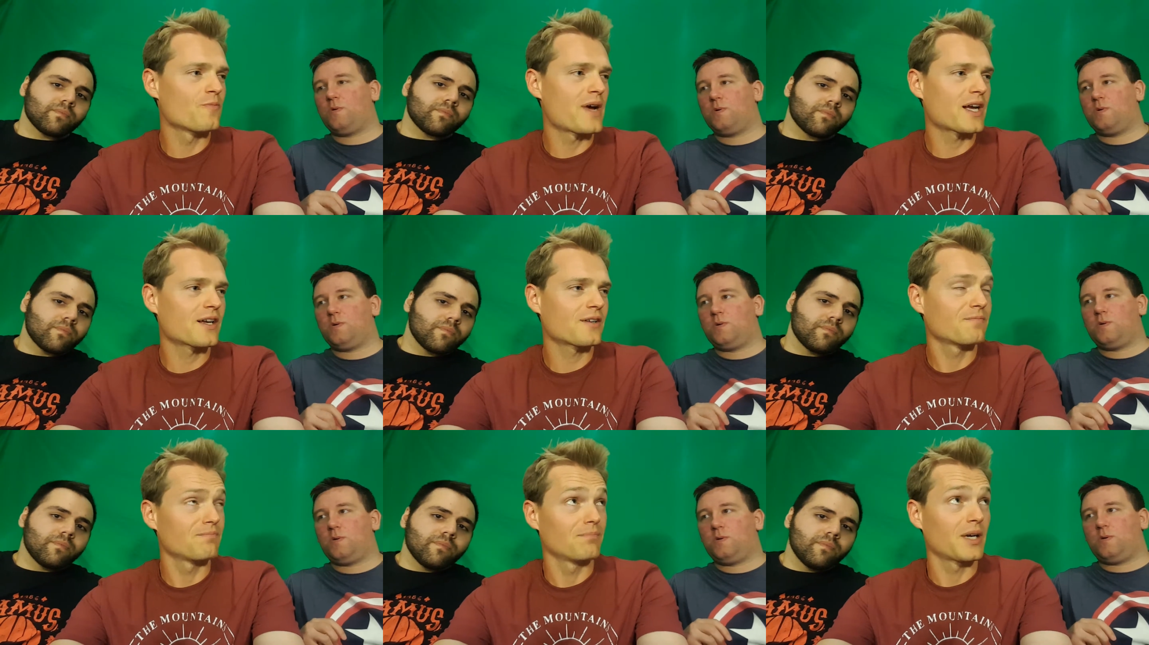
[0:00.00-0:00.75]
Speaker 1: me-
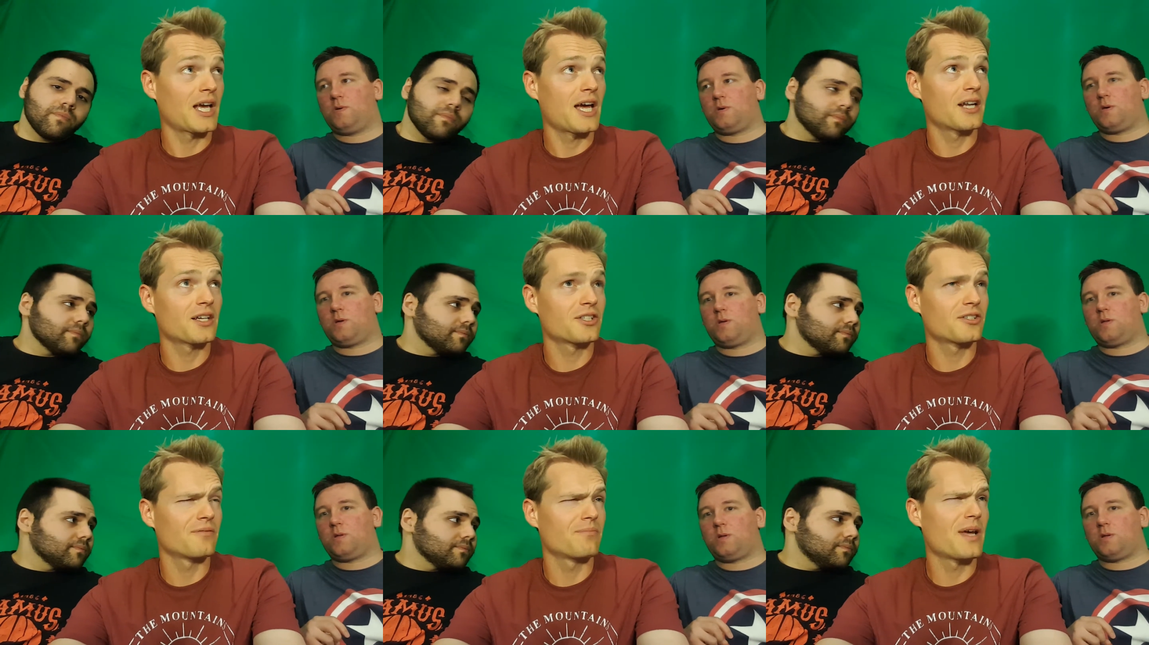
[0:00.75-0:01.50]

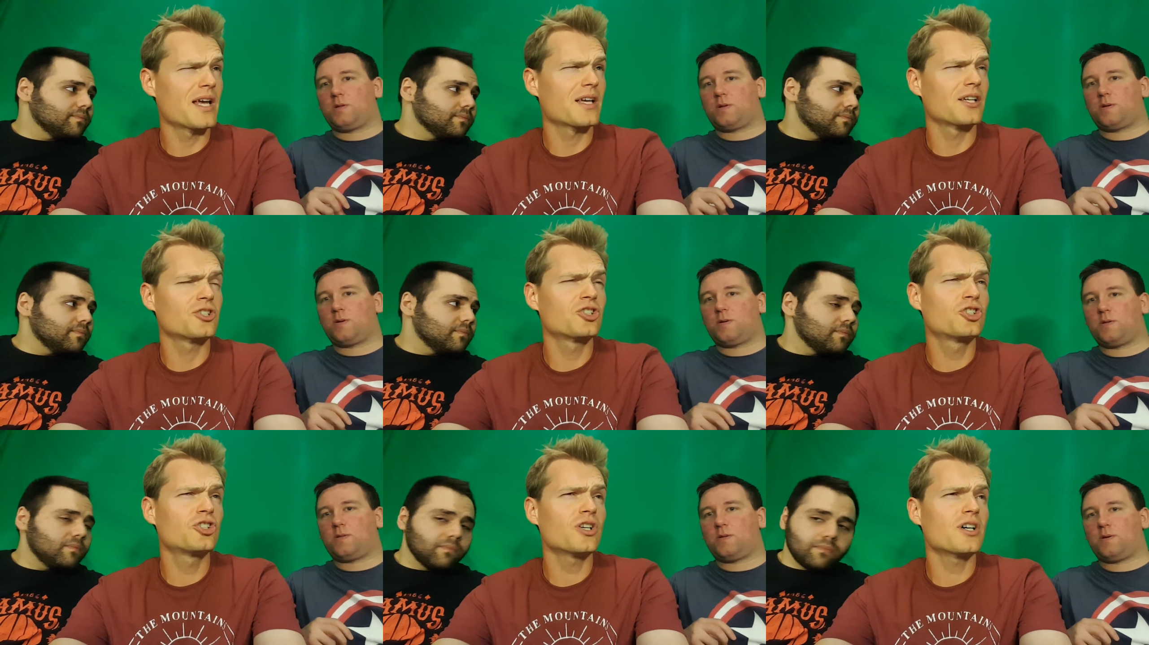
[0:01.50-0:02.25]
mechanics to make it
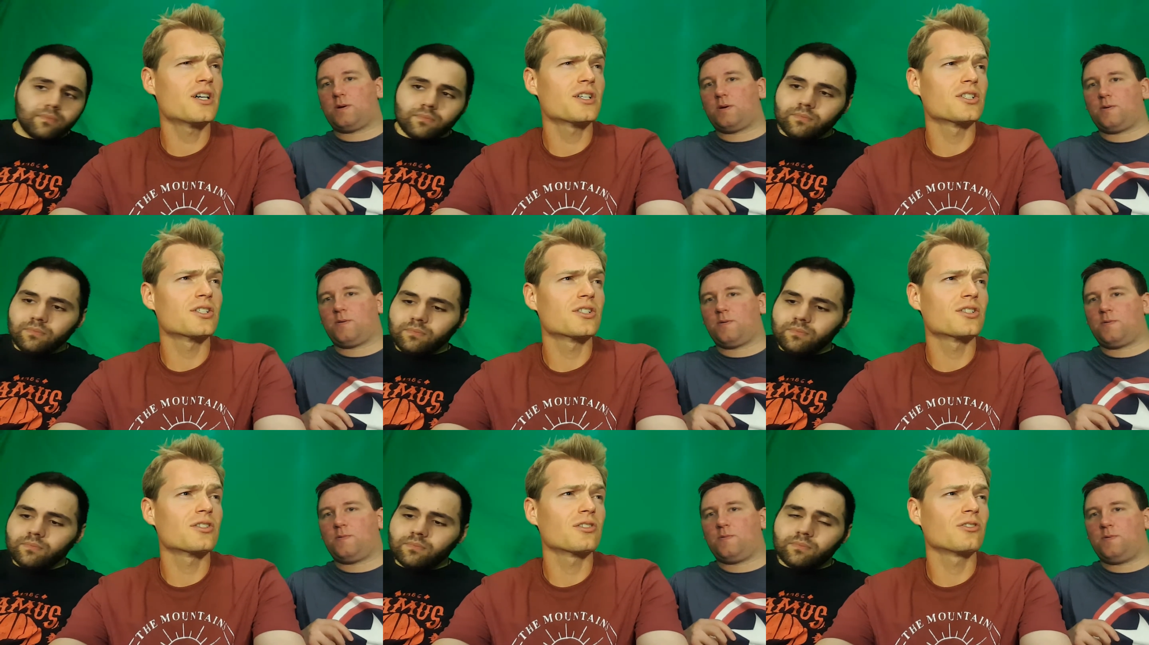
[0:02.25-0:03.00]

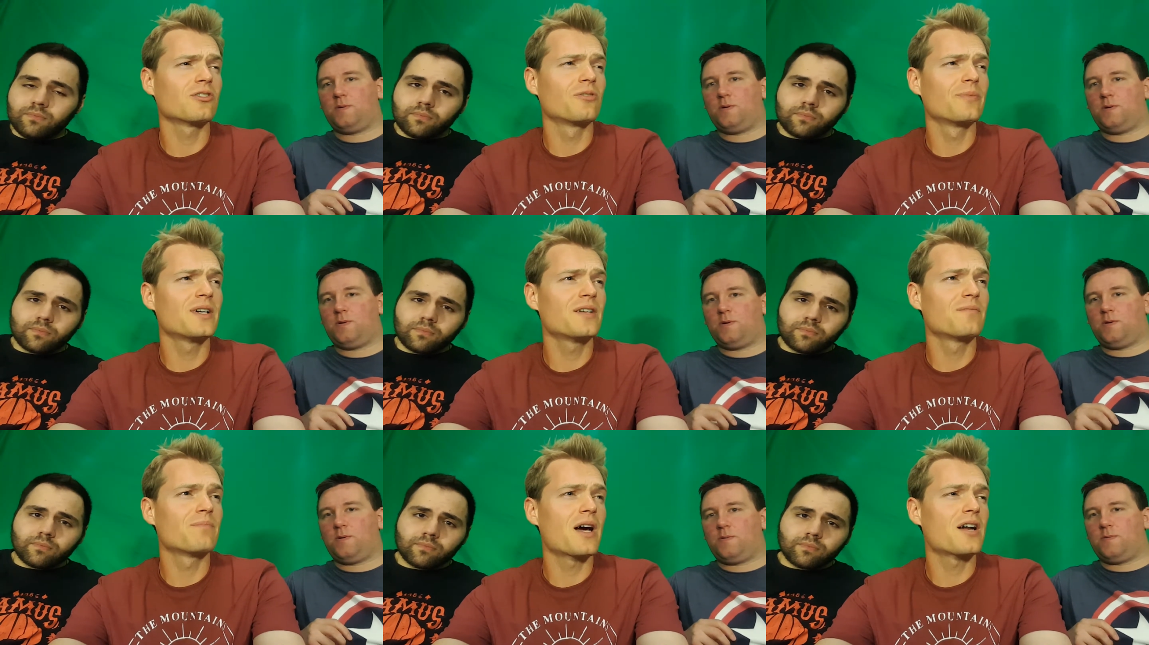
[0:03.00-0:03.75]
just a little
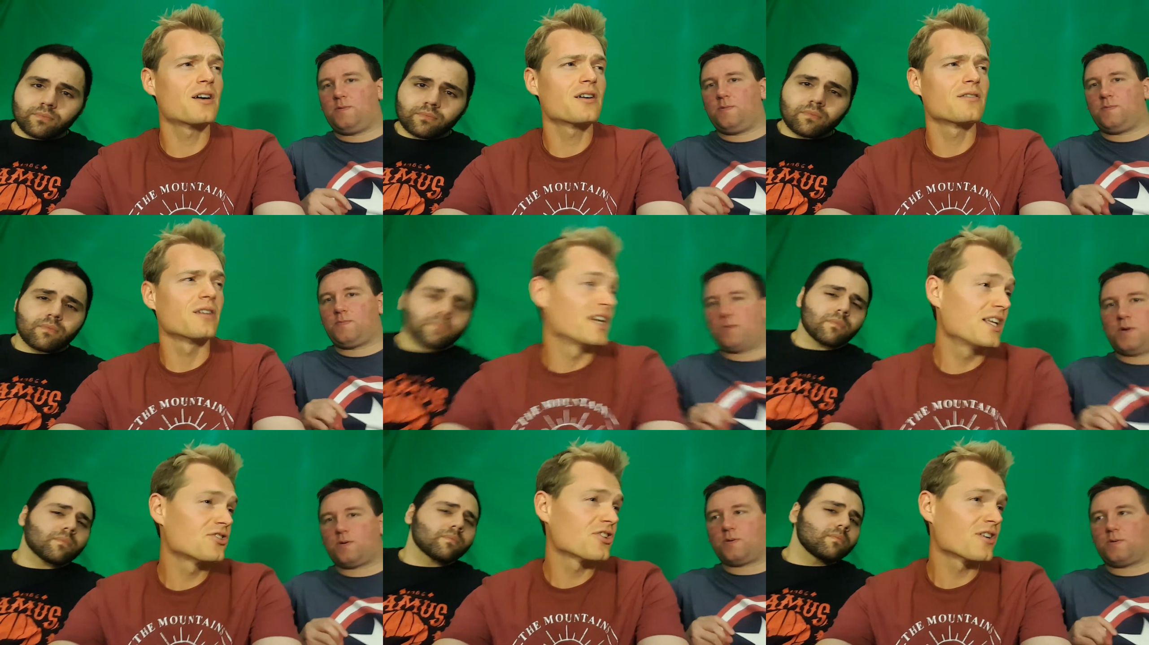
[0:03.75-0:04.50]
bit better
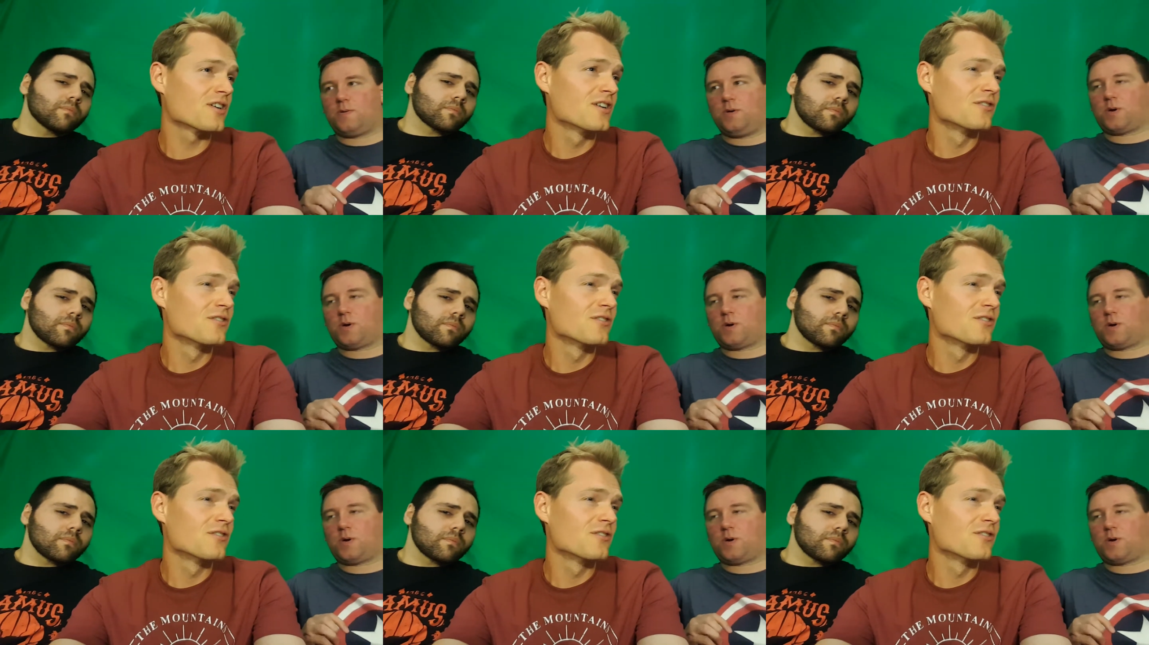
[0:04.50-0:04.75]
and easier.